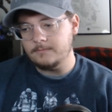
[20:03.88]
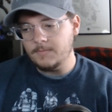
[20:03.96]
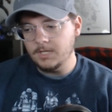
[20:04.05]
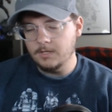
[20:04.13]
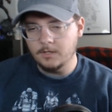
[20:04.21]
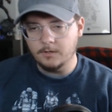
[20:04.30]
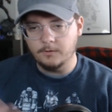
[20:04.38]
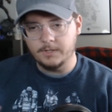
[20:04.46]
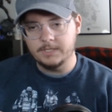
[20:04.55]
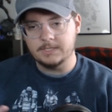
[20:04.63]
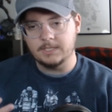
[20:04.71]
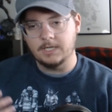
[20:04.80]
you know,
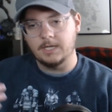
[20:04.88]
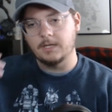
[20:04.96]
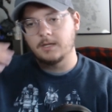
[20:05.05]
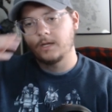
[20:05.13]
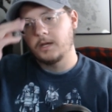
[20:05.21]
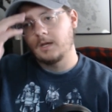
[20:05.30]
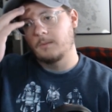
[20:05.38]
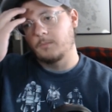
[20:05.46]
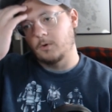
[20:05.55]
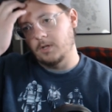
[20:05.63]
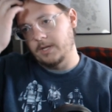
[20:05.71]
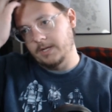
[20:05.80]
green skin,
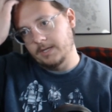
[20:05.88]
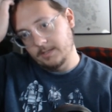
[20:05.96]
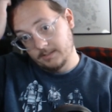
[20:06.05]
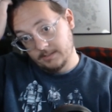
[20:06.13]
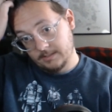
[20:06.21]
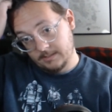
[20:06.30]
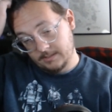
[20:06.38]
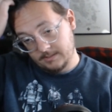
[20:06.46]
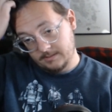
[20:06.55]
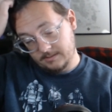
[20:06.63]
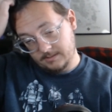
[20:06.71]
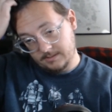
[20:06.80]
more like
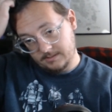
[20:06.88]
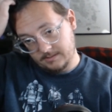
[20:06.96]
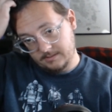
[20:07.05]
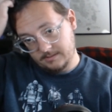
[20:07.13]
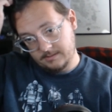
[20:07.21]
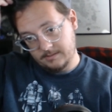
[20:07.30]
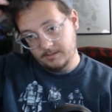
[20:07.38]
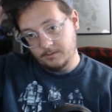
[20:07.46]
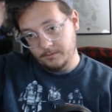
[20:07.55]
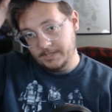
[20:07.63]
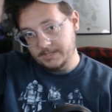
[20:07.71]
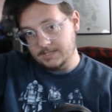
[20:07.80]

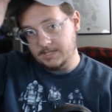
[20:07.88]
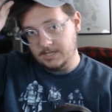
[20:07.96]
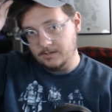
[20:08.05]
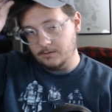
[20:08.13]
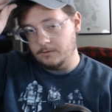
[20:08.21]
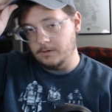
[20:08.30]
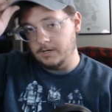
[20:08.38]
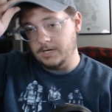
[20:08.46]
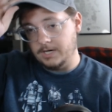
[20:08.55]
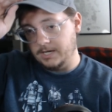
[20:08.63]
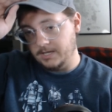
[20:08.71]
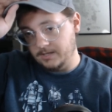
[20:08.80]
green-skinned
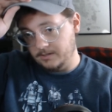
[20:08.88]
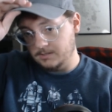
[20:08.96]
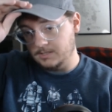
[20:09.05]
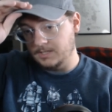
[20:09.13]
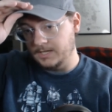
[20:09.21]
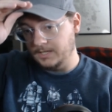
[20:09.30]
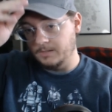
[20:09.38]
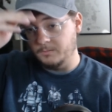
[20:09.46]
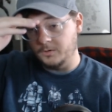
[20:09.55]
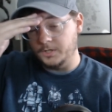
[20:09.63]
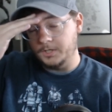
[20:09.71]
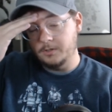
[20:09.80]
Uruk-hai that are slightly
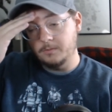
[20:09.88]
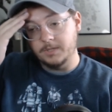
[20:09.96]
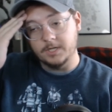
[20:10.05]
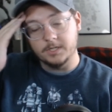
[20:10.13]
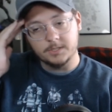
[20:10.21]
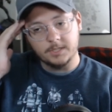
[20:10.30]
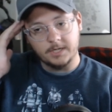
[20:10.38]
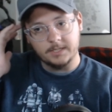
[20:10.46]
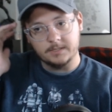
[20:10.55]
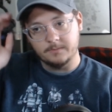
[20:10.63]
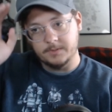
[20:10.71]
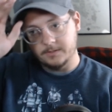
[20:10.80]
more humanish, I
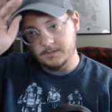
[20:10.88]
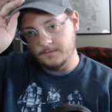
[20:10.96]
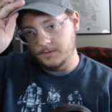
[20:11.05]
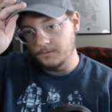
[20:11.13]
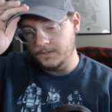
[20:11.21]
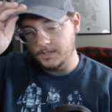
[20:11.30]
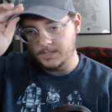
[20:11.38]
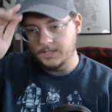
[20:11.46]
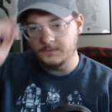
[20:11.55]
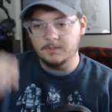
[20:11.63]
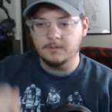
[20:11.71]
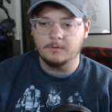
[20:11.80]
suppose, if you want to
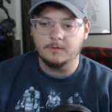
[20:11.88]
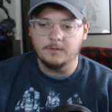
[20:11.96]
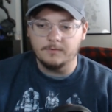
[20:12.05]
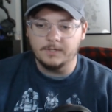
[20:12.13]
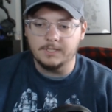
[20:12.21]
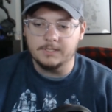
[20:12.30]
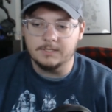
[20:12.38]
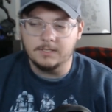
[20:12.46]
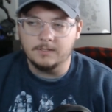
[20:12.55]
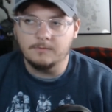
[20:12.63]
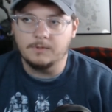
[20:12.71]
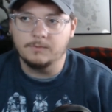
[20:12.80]
keep the Lord of the Rings, you
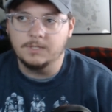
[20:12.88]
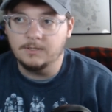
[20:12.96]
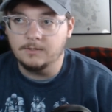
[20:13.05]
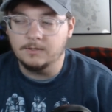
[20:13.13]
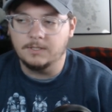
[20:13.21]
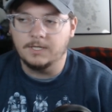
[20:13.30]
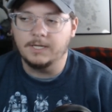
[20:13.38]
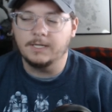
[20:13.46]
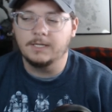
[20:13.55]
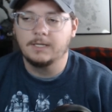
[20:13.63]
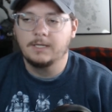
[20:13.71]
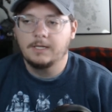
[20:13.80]
know, what would they look
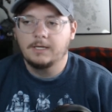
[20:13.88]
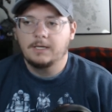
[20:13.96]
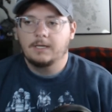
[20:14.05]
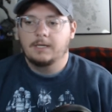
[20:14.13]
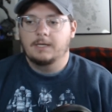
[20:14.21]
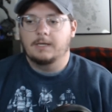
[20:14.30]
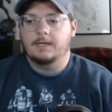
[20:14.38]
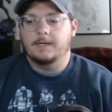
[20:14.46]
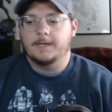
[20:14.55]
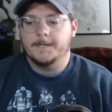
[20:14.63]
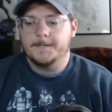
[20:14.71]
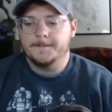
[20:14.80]
like?
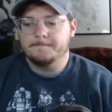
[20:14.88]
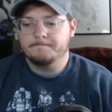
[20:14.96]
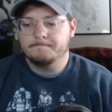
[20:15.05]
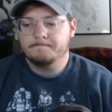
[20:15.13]
Um,